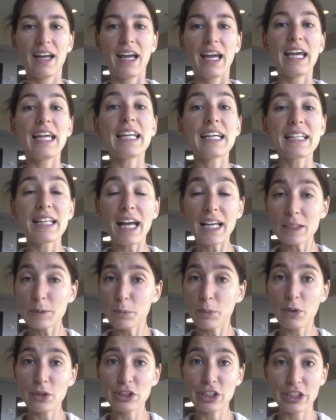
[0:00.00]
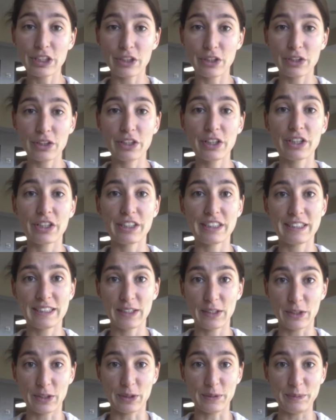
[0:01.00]
In a class project earlier this
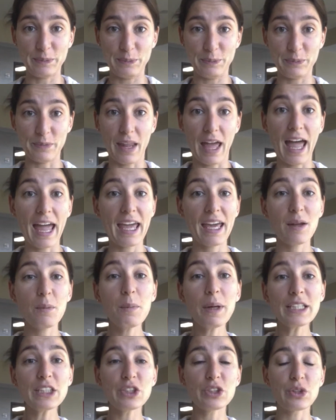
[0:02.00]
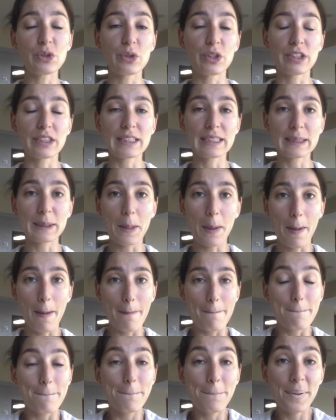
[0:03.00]
year, I had my students
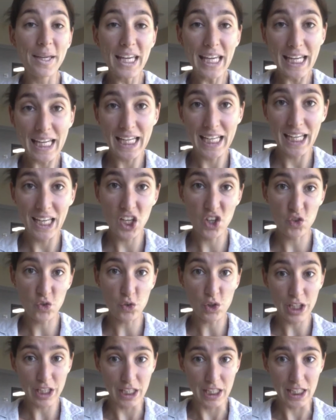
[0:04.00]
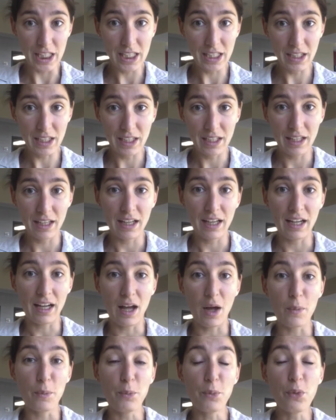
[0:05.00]
pick and read
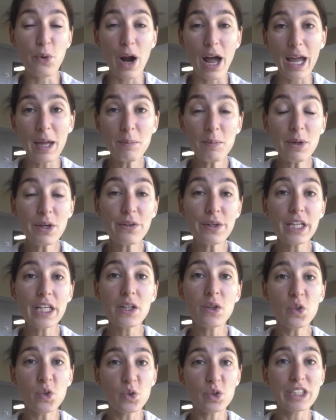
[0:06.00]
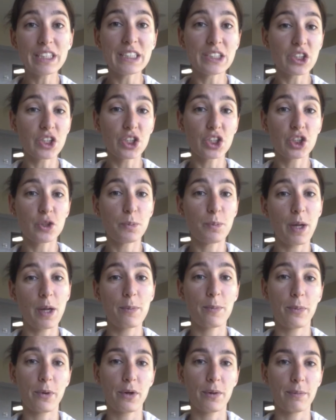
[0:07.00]
a primary research
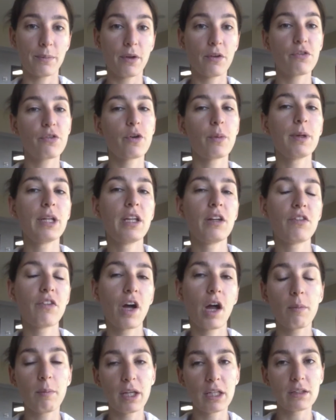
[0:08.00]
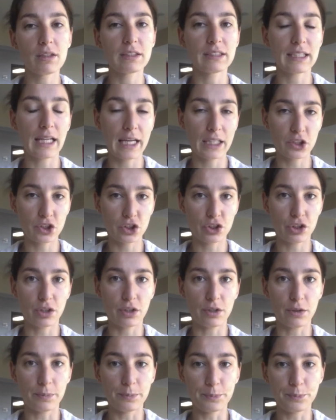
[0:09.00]
paper from an environmental science
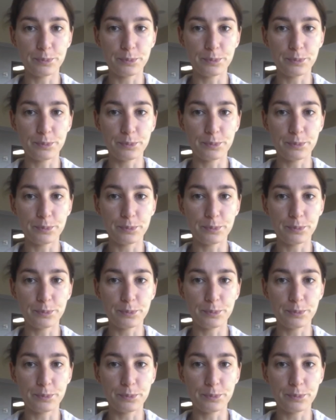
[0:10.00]
journal.